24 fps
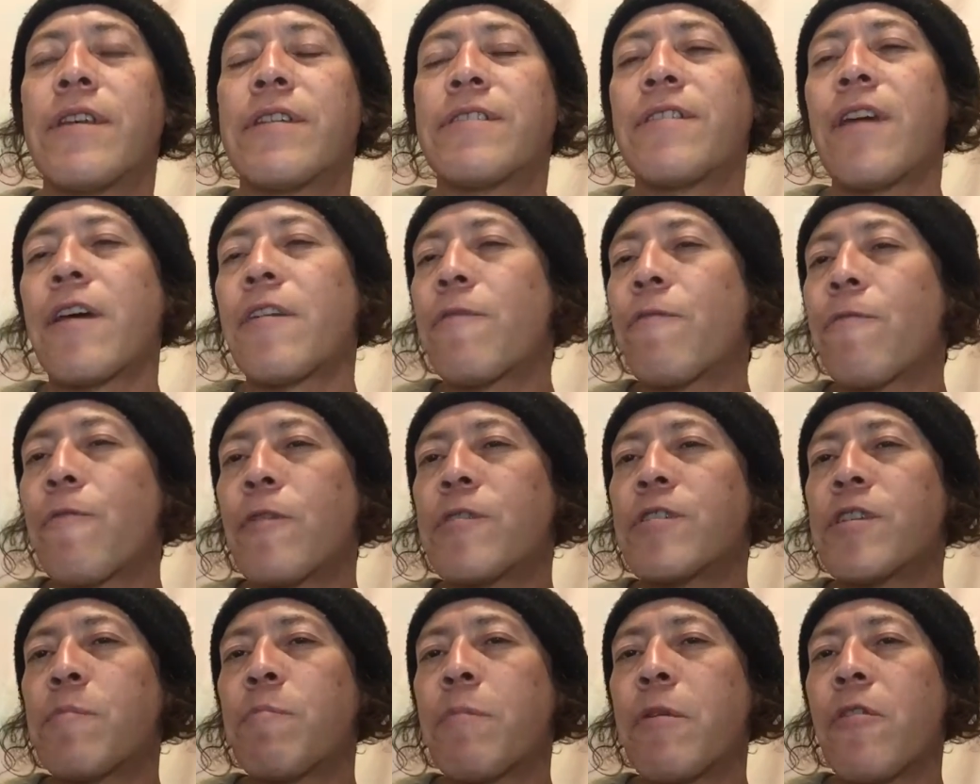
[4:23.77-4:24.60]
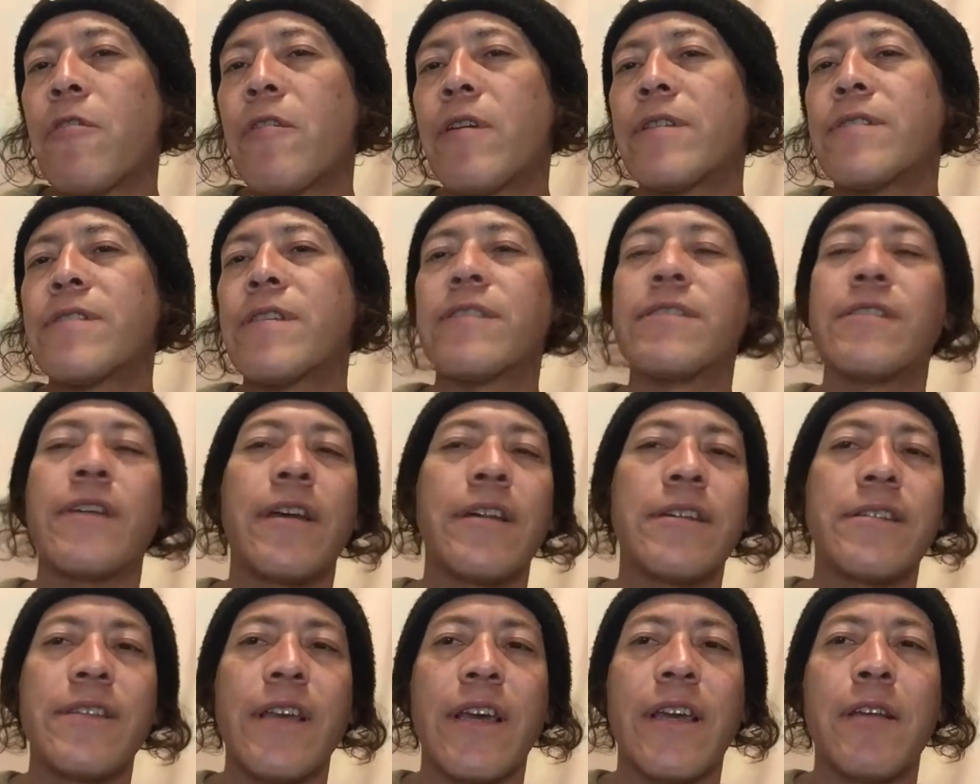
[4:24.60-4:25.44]
It's not a first appearance. It's not
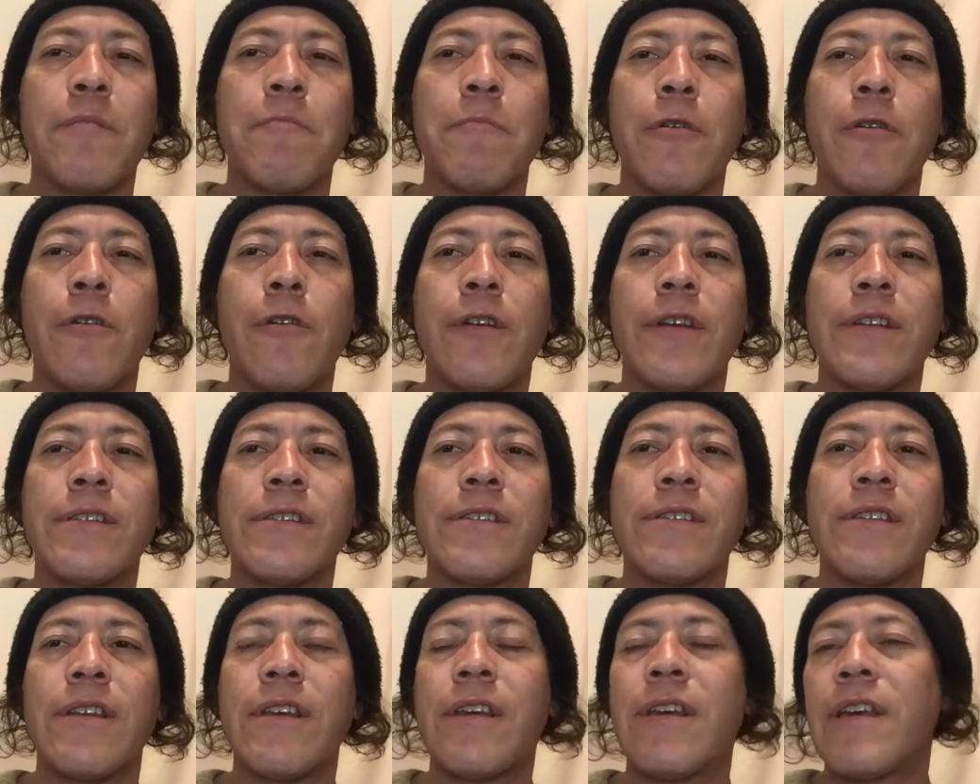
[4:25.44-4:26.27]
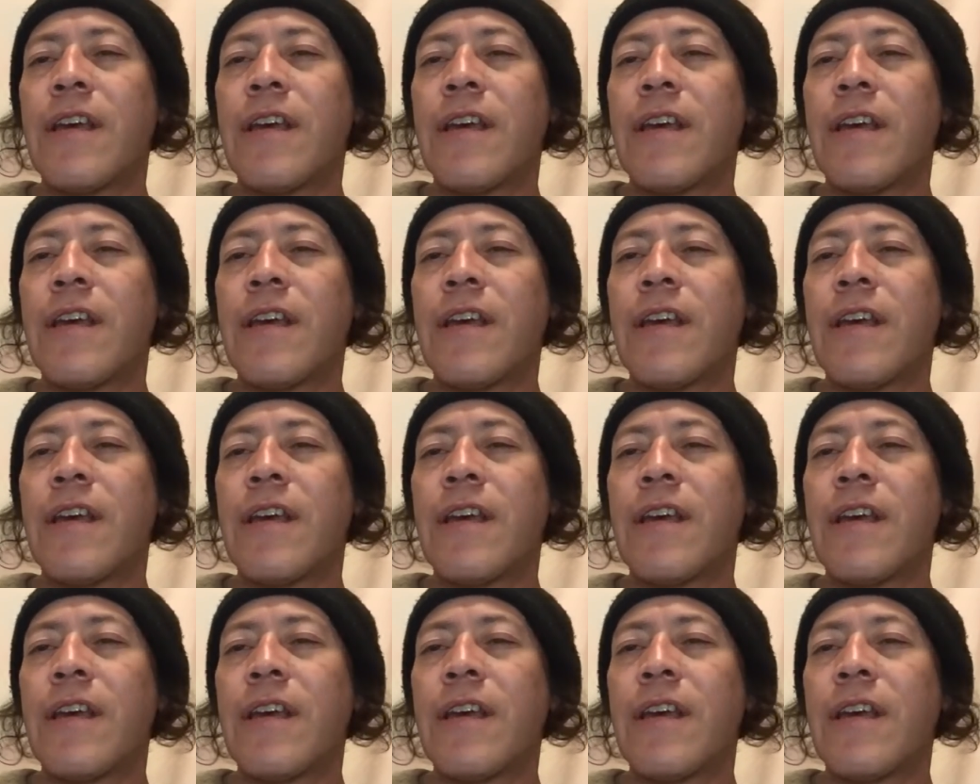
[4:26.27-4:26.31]
a second appearance.